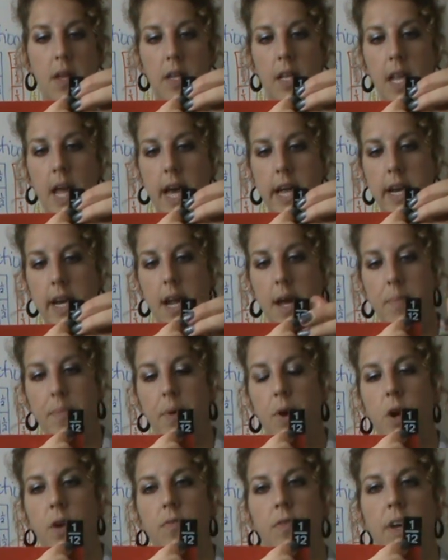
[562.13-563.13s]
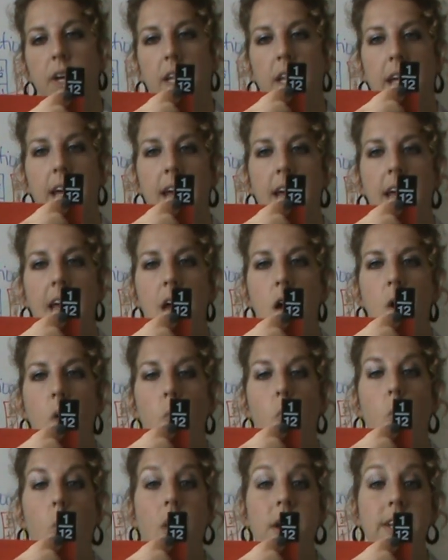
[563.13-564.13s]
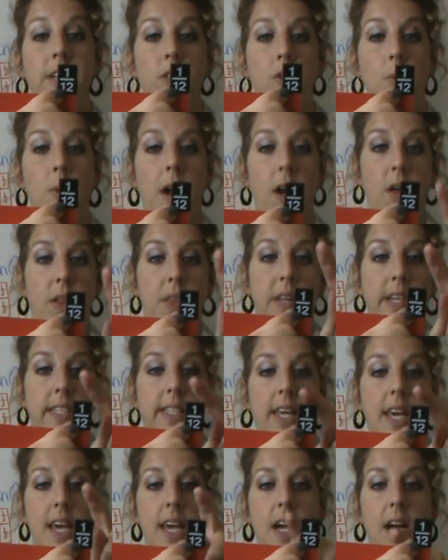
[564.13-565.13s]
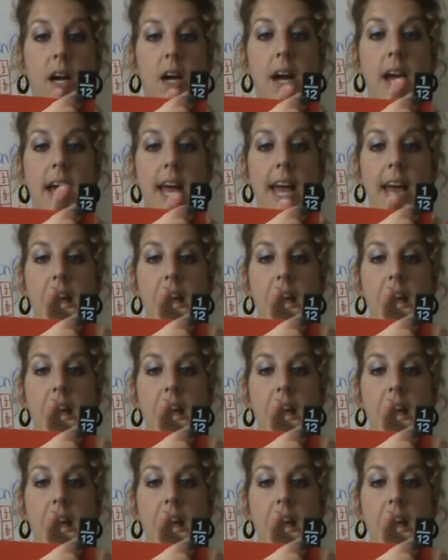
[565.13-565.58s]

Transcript: line it up perfectly. 1/12 is here,